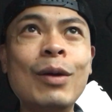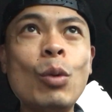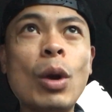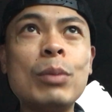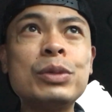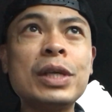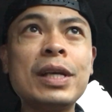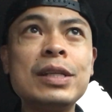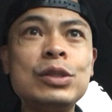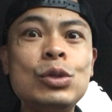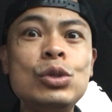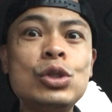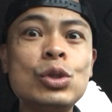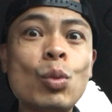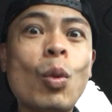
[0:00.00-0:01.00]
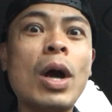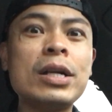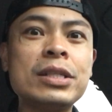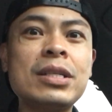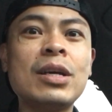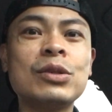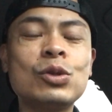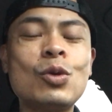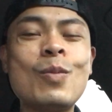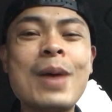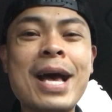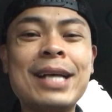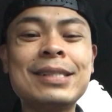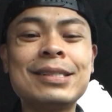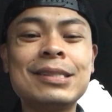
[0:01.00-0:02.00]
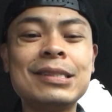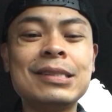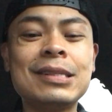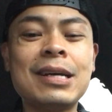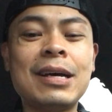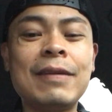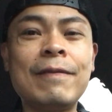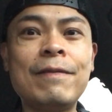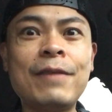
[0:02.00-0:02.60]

What I'm saying is you should watch Sales Remastered on